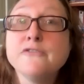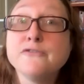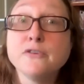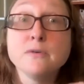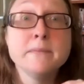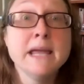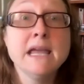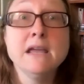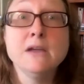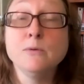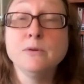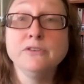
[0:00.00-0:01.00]
For me,
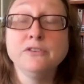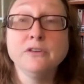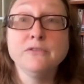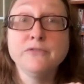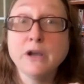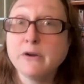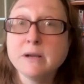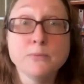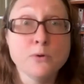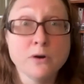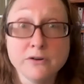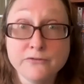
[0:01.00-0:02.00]
it was very
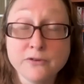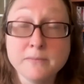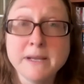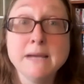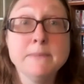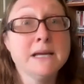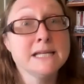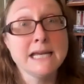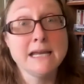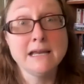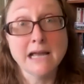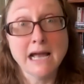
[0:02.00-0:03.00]
important for me because
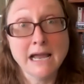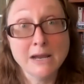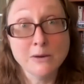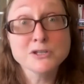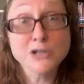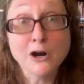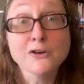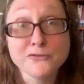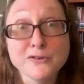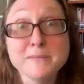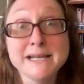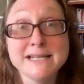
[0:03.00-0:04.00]
it was hard
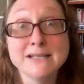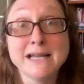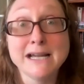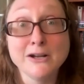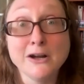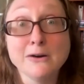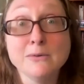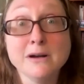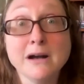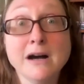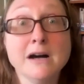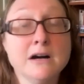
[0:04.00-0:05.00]
for me to let go
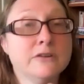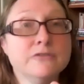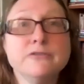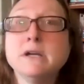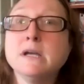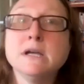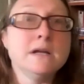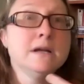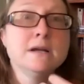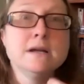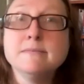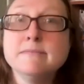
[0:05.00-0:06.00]
of
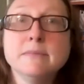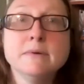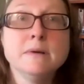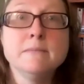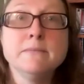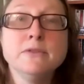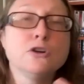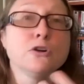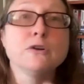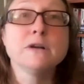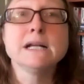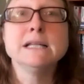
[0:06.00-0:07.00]
the
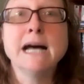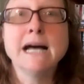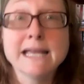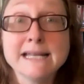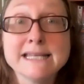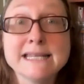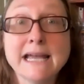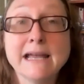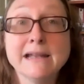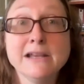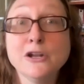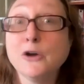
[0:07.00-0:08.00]
current clients
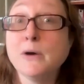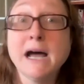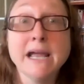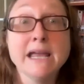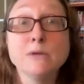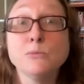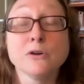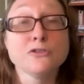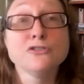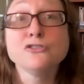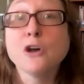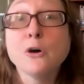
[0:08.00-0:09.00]
that, I had
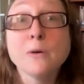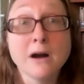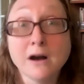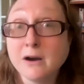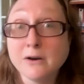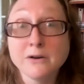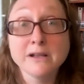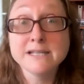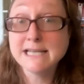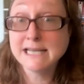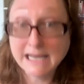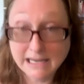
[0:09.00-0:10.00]
worked so hard
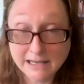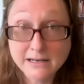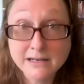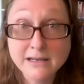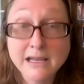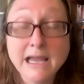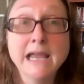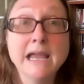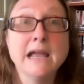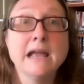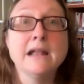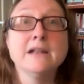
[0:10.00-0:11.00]
to get
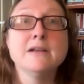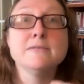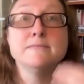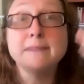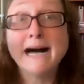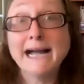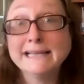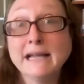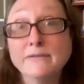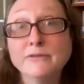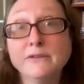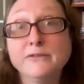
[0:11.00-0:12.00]
and my
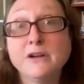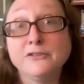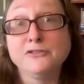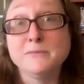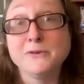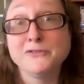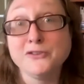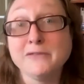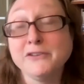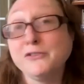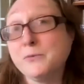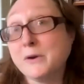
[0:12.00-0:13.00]
level of customer
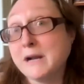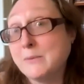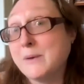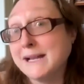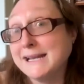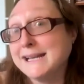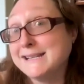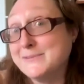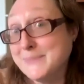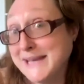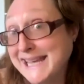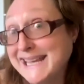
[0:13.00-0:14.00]
service and where I wanted it to
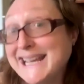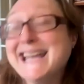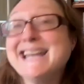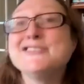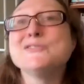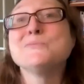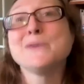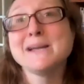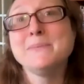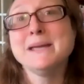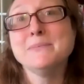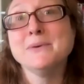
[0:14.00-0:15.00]
be to
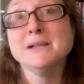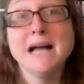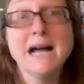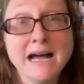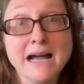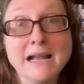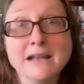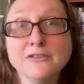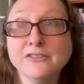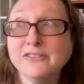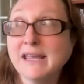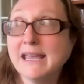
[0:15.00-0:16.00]
bring people on
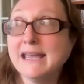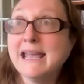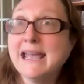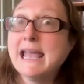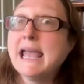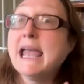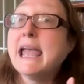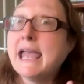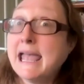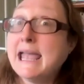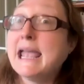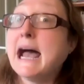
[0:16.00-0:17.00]
to say,
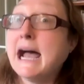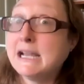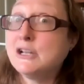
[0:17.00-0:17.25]
"Hey, I